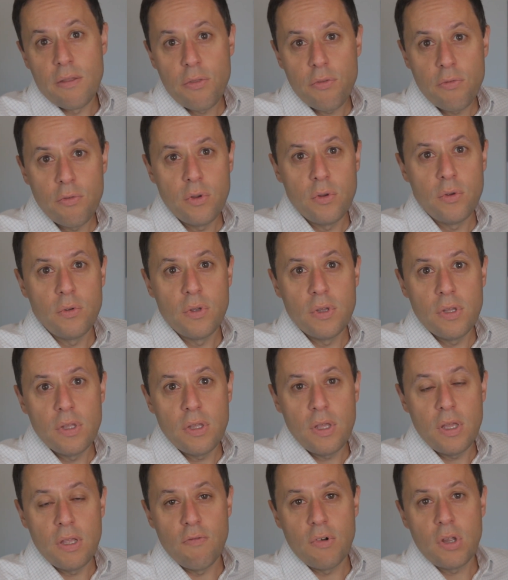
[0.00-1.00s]
Through
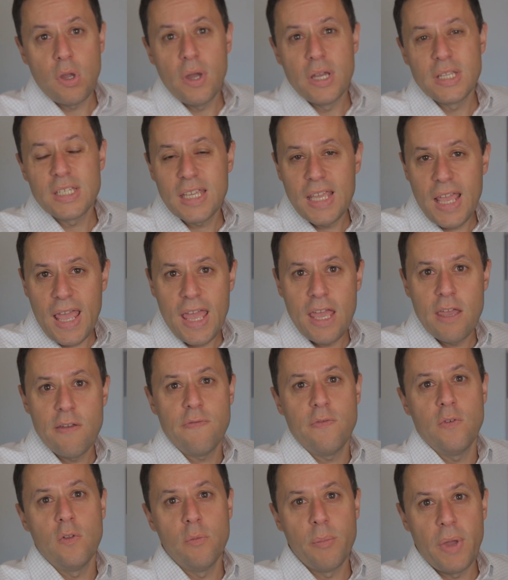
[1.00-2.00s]
it requires
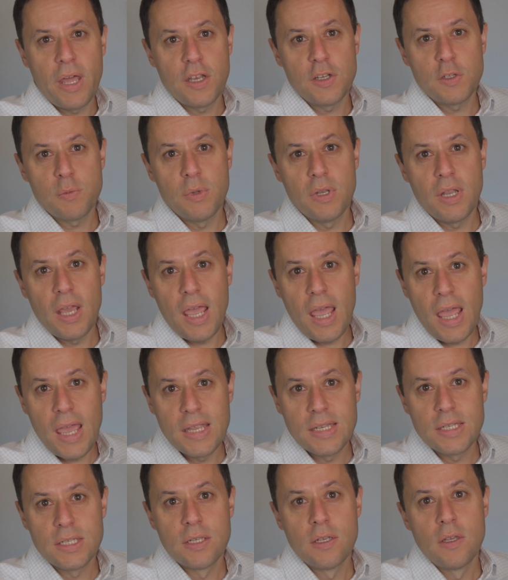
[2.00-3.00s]
careful management
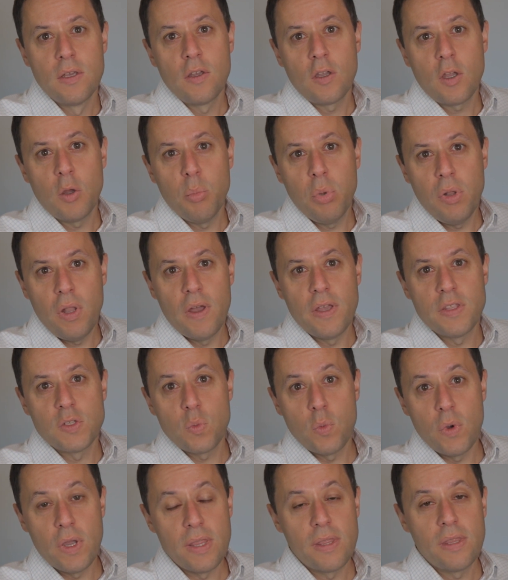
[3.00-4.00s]
and compliance
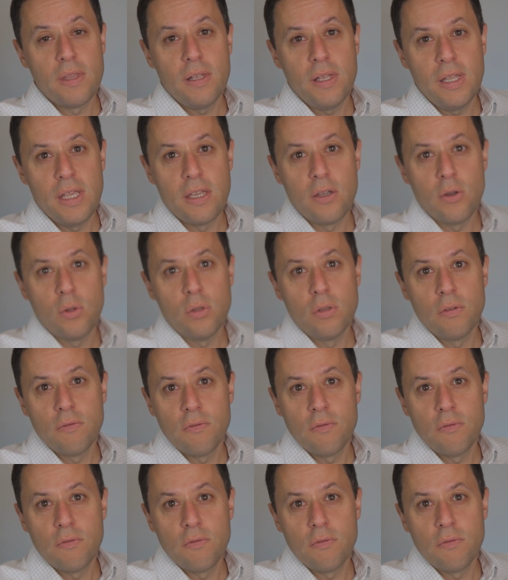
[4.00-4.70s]
with legal